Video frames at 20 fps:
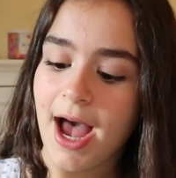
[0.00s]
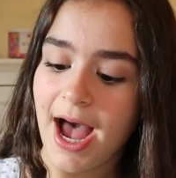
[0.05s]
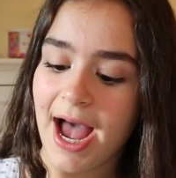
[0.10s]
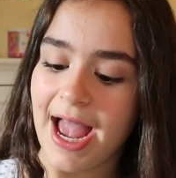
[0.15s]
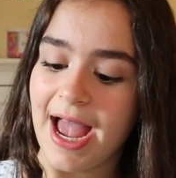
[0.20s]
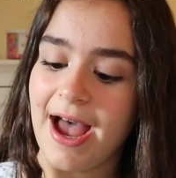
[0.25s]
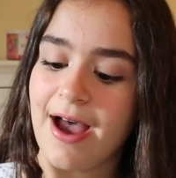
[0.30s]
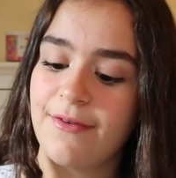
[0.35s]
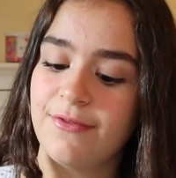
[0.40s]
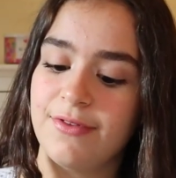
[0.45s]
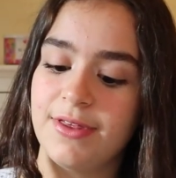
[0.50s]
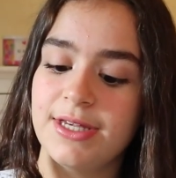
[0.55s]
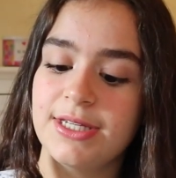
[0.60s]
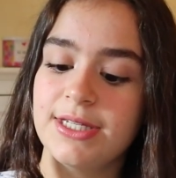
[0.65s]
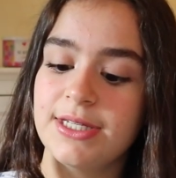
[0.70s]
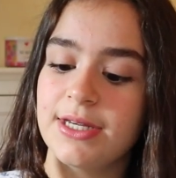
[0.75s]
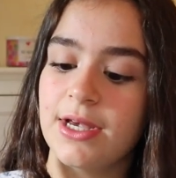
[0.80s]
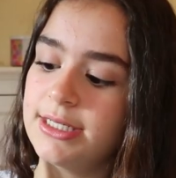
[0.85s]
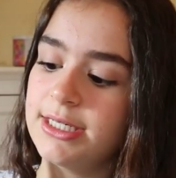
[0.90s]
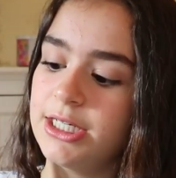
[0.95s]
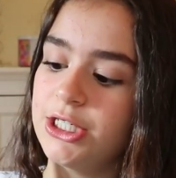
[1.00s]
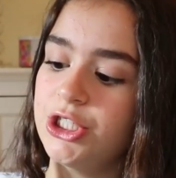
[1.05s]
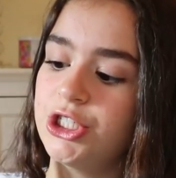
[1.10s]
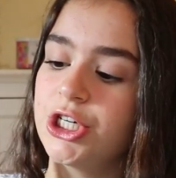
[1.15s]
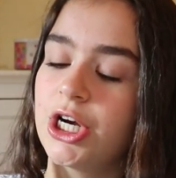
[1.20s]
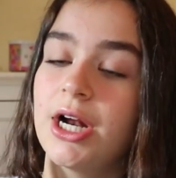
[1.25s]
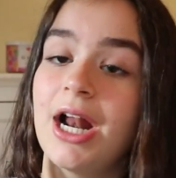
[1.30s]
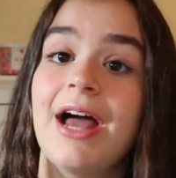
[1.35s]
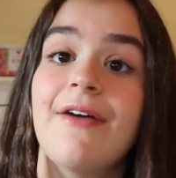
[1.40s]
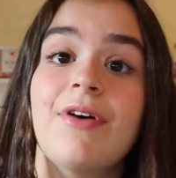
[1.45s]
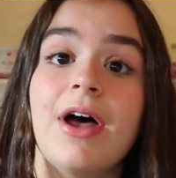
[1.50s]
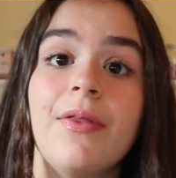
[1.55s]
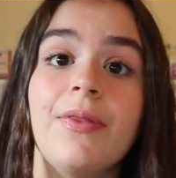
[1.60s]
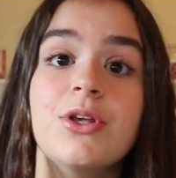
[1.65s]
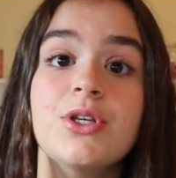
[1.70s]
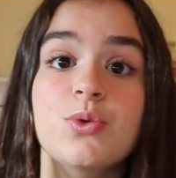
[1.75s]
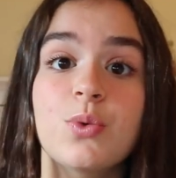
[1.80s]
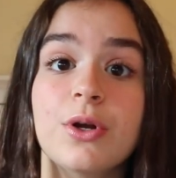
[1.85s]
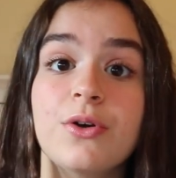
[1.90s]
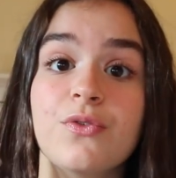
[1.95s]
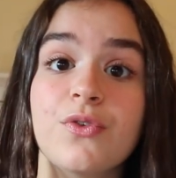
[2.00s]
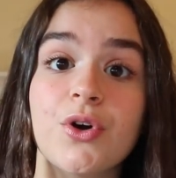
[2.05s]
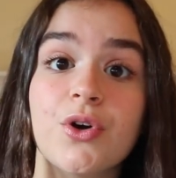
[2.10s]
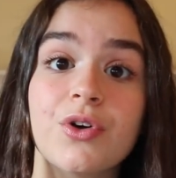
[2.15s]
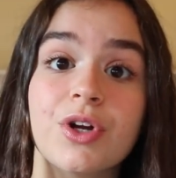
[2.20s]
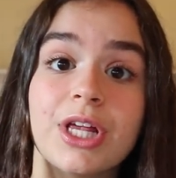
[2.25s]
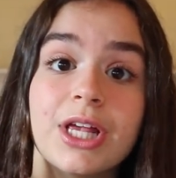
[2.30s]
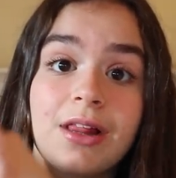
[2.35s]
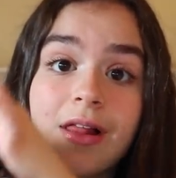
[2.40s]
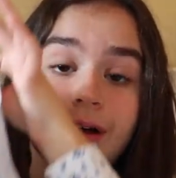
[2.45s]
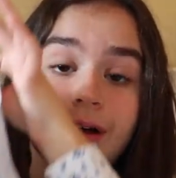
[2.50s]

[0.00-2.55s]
I have this t-shirt. I've had this one for a really